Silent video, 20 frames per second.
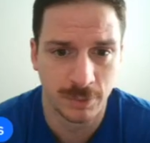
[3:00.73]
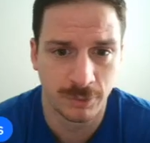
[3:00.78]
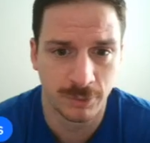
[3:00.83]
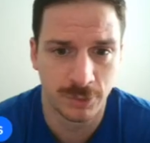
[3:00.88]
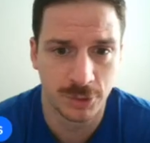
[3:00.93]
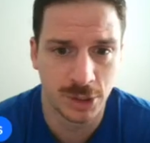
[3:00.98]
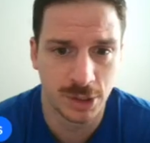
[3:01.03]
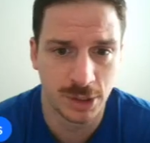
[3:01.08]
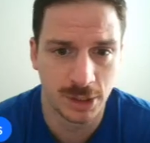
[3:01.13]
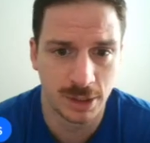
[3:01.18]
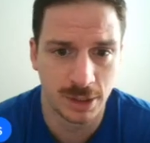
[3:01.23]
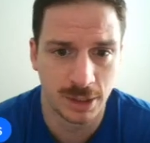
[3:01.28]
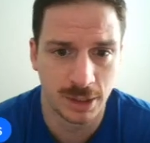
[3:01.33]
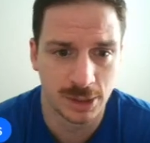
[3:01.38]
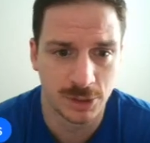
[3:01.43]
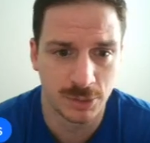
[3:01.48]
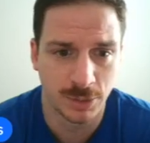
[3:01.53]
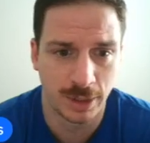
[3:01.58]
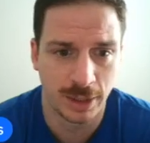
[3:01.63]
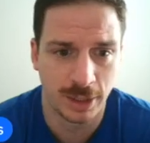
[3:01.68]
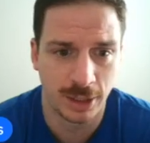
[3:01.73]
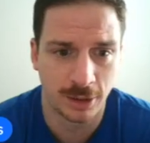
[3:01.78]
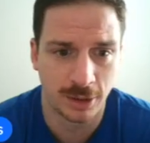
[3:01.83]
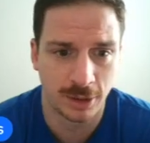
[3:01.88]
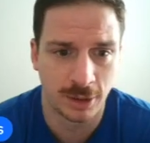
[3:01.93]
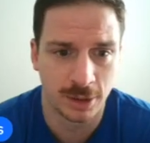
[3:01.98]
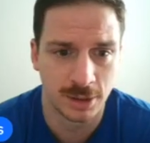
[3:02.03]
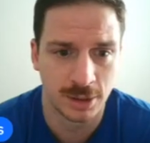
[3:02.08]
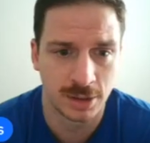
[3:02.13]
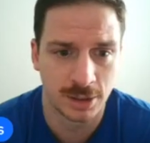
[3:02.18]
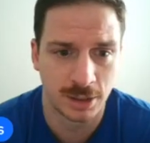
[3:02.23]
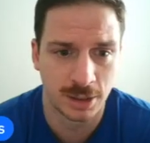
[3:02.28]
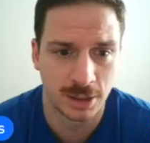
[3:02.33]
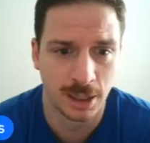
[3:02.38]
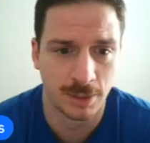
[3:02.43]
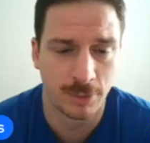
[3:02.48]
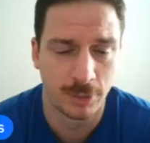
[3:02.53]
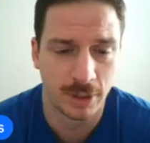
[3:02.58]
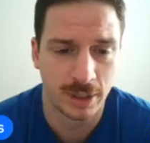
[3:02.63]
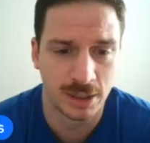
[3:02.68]
Virginia does right here, because
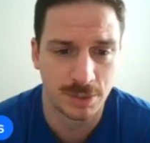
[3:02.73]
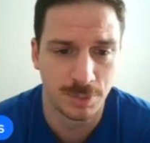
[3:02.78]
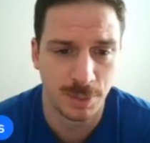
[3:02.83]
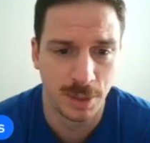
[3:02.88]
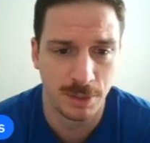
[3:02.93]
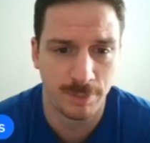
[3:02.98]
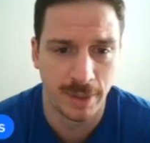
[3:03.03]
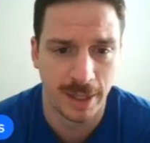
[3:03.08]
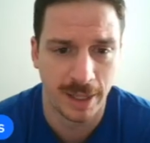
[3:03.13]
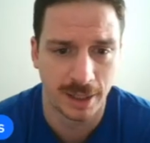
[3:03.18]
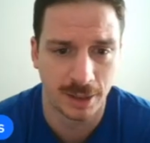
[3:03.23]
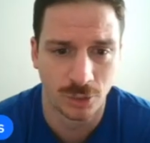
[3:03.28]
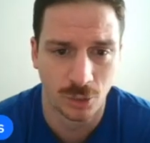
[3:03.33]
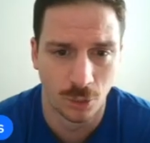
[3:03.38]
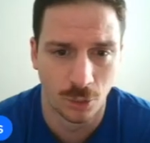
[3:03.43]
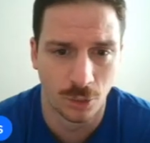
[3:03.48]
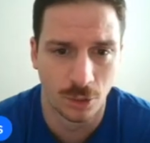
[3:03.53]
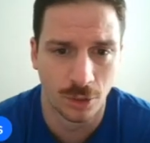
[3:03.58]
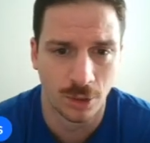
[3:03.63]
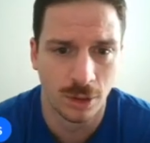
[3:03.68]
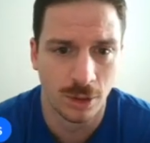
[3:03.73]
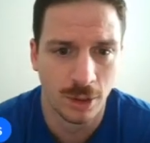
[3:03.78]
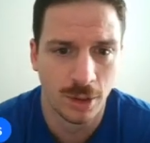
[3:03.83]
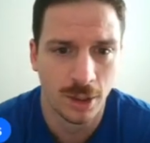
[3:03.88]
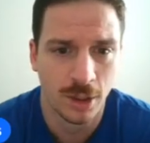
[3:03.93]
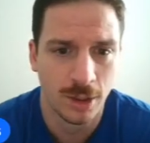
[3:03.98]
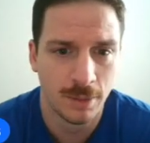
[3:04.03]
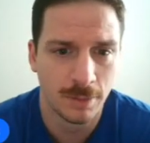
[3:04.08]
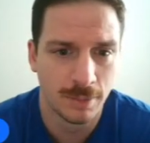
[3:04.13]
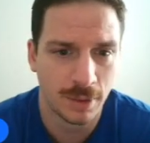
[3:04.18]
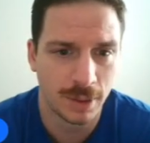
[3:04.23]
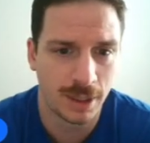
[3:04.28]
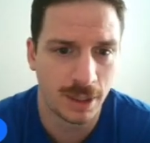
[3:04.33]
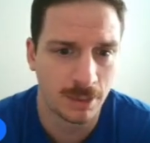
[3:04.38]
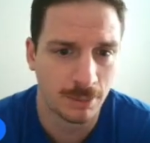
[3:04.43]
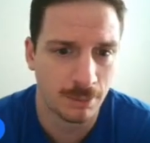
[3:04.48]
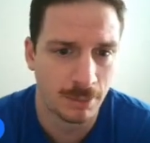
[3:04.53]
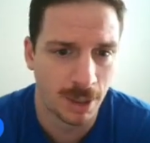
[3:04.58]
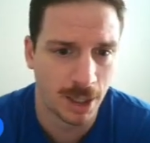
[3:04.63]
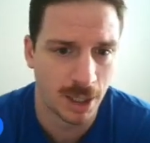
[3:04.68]
Knipple gets beat back door, but
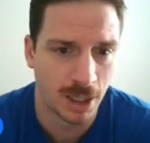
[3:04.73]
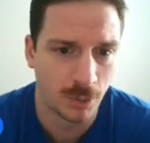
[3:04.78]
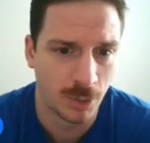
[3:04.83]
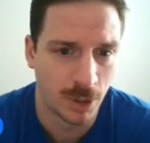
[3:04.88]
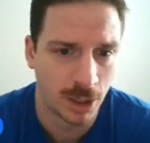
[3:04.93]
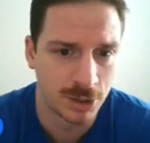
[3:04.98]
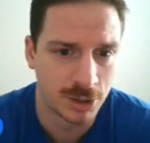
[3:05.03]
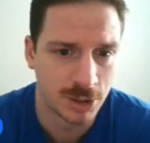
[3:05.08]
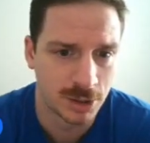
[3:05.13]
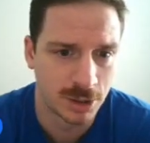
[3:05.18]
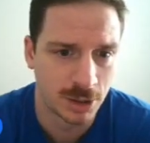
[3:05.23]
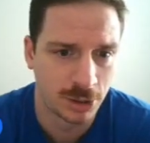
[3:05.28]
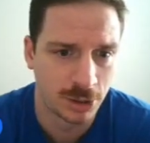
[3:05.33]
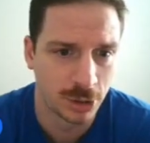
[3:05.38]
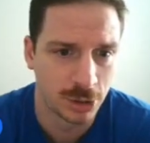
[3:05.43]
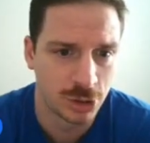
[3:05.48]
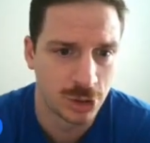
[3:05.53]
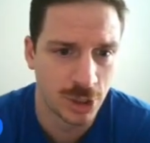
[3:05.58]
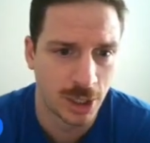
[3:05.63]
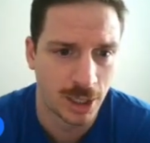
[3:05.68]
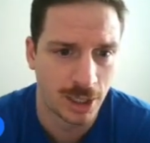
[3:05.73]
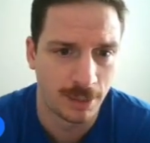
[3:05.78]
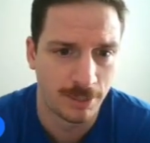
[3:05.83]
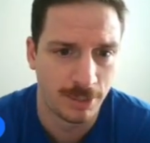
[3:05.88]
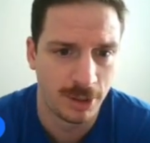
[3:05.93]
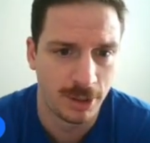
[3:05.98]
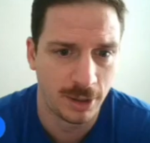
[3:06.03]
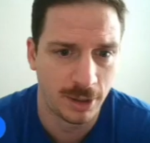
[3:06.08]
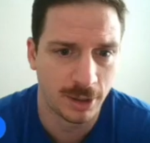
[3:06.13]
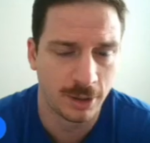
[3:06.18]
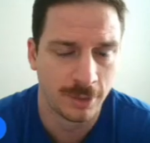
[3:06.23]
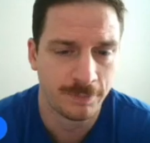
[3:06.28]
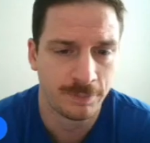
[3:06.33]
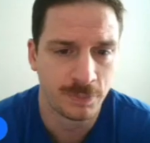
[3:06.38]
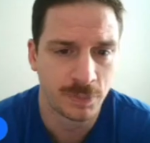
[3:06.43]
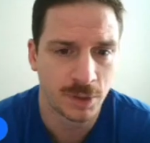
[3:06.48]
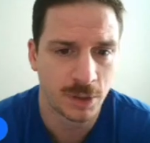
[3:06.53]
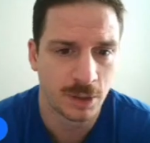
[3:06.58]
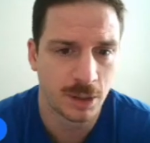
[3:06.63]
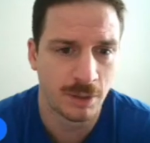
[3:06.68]
again, Malawach does a good job here
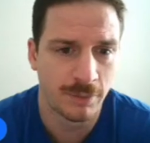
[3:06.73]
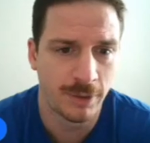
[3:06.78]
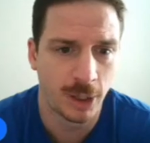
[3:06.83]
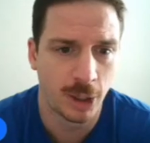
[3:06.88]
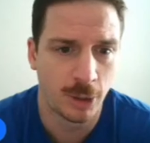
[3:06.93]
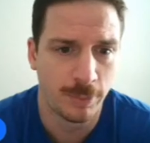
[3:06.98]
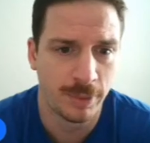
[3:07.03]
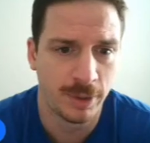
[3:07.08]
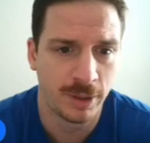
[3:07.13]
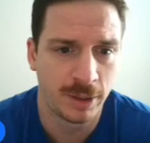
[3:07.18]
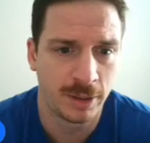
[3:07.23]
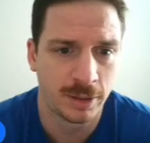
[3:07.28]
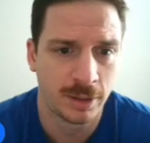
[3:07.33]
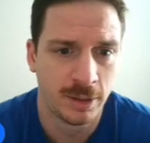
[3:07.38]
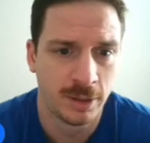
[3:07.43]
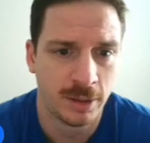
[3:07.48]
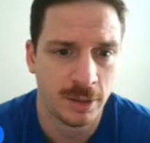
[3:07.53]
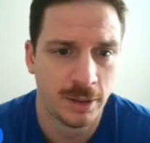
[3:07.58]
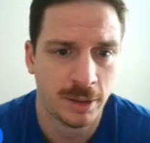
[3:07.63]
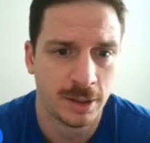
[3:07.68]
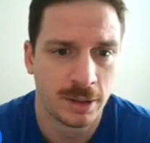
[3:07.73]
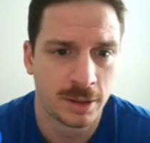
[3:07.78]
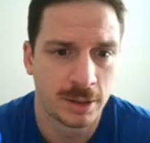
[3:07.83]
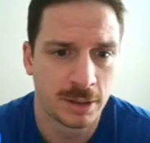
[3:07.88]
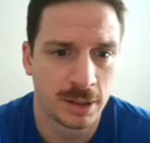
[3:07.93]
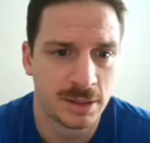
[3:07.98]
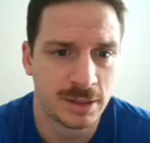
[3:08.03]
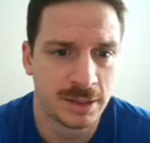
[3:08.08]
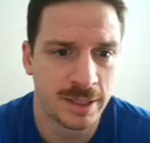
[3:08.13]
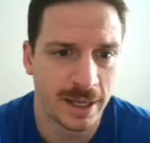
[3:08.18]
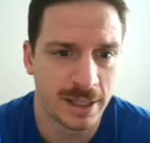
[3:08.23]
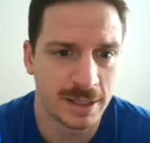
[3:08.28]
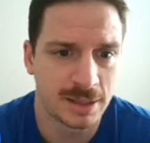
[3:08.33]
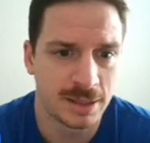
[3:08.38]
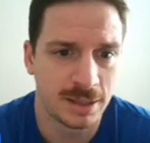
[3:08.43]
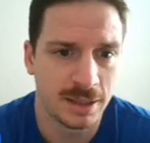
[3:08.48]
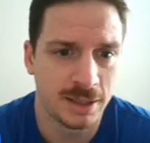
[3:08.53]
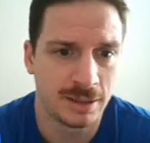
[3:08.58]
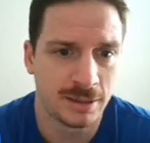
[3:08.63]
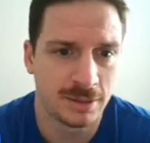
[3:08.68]
of helping,
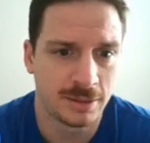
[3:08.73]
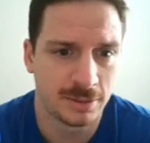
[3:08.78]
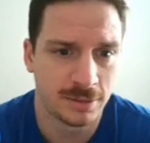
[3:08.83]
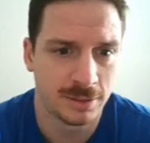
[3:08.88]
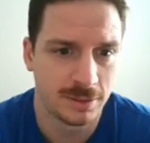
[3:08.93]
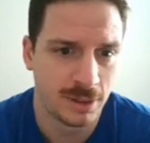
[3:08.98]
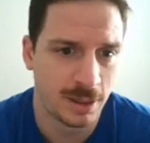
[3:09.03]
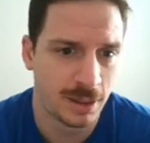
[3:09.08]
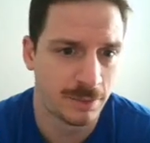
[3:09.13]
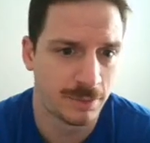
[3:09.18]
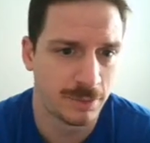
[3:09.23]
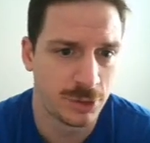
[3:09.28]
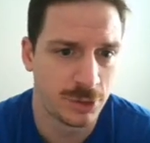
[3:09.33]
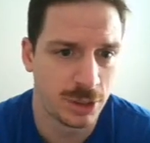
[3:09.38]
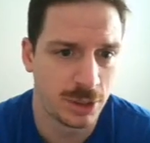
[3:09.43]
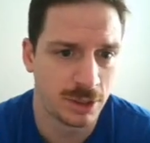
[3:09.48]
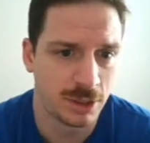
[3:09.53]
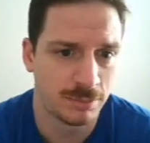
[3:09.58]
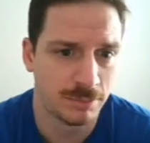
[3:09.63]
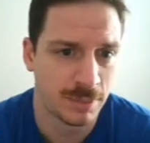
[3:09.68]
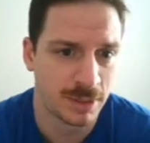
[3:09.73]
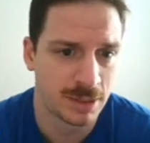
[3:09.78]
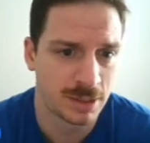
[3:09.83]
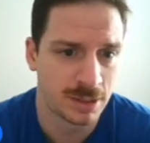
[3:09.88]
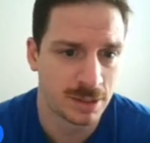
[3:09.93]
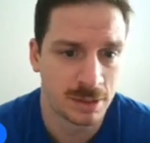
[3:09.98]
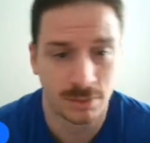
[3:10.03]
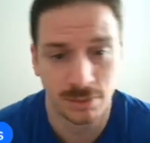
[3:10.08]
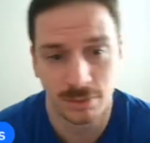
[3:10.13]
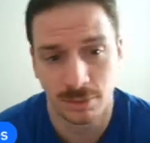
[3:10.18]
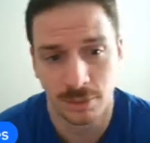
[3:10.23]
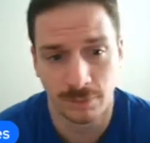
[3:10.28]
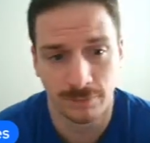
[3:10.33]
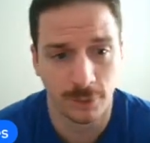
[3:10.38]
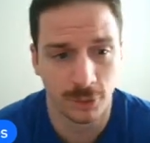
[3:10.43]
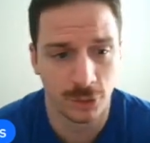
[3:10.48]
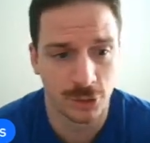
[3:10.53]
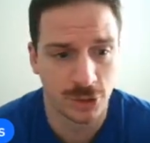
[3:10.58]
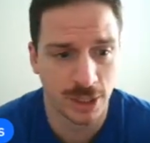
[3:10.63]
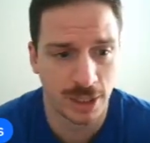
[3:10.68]
contesting, and Virginia misses the
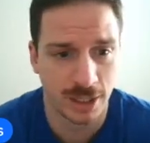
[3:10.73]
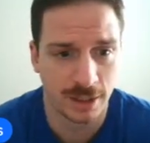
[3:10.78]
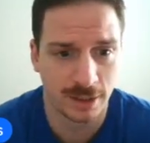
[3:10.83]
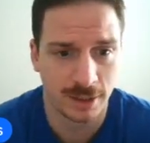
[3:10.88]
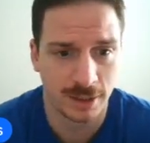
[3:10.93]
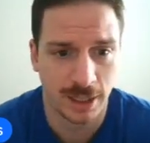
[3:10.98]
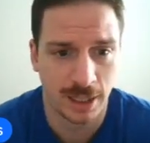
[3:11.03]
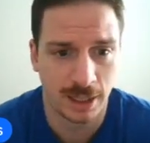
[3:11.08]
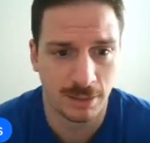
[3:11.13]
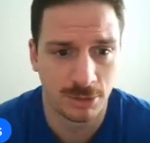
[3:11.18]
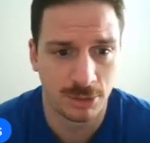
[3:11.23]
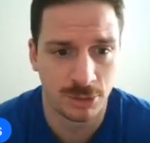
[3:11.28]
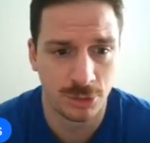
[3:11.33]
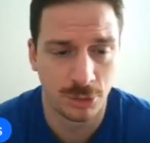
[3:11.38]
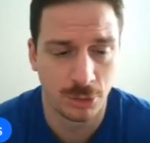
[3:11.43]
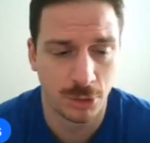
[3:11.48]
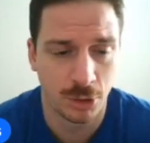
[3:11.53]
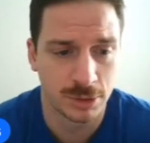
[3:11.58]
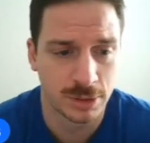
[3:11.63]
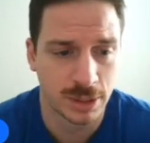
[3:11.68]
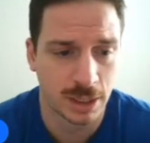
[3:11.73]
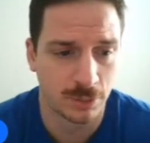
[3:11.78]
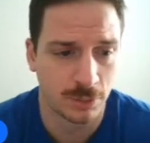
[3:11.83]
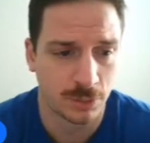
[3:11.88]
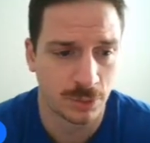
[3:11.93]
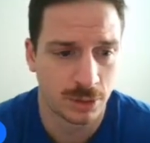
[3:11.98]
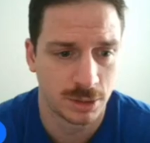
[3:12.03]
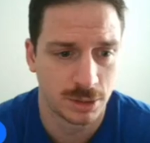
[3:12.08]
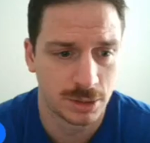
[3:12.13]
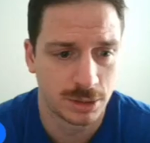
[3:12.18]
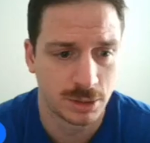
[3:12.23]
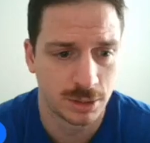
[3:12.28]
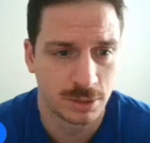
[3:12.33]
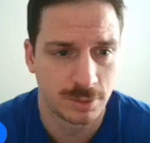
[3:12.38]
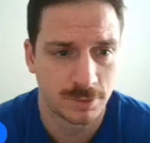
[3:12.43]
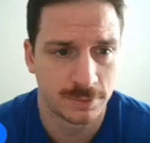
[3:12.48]
first shot of the game, and Duke goes out and runs.